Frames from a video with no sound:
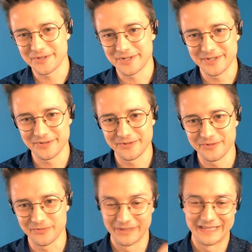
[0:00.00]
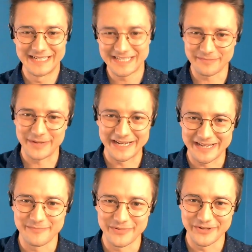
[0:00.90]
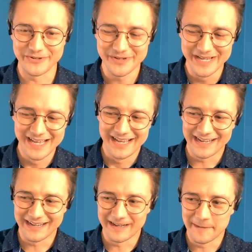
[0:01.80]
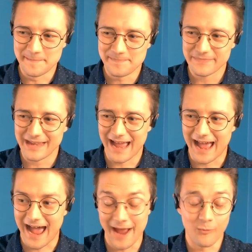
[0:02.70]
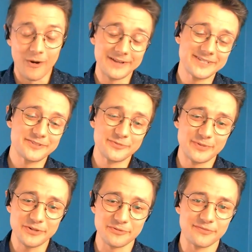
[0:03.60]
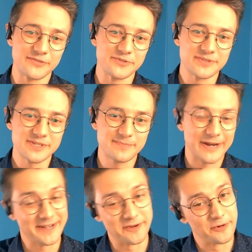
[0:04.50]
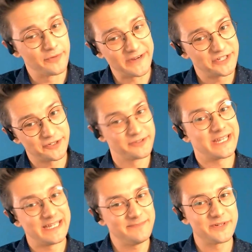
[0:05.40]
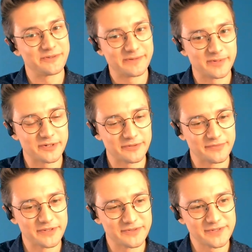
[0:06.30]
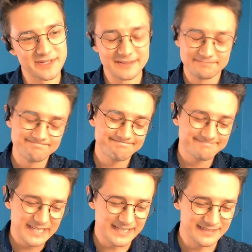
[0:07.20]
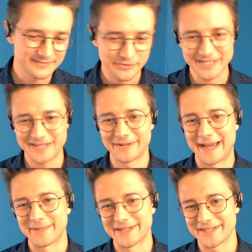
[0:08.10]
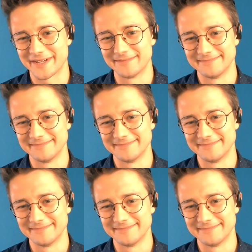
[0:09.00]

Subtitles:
to releasing my debut. Um, I want to do book reviews, but I don't know if I should keep doing book reviews. We'll see what happens though.